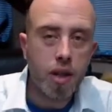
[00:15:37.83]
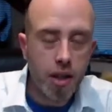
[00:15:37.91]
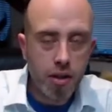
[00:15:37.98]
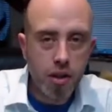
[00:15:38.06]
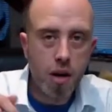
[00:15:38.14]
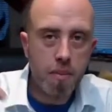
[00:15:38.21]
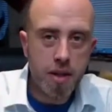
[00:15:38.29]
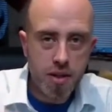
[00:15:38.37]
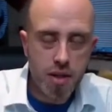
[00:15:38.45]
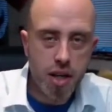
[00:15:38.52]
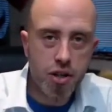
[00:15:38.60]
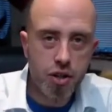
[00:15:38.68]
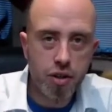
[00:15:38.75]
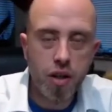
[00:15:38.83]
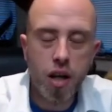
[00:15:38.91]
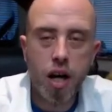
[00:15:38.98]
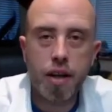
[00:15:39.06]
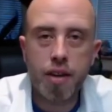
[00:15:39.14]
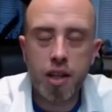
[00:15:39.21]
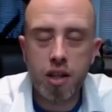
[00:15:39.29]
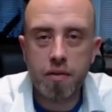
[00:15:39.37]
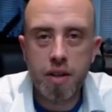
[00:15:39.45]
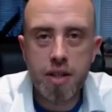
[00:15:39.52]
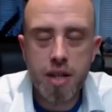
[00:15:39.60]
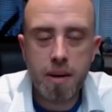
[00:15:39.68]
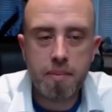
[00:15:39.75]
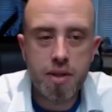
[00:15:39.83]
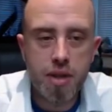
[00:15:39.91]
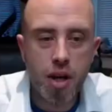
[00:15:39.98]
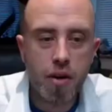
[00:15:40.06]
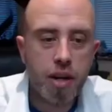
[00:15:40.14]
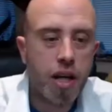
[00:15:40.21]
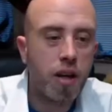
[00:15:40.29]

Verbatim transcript: in the comments section underneath this episode.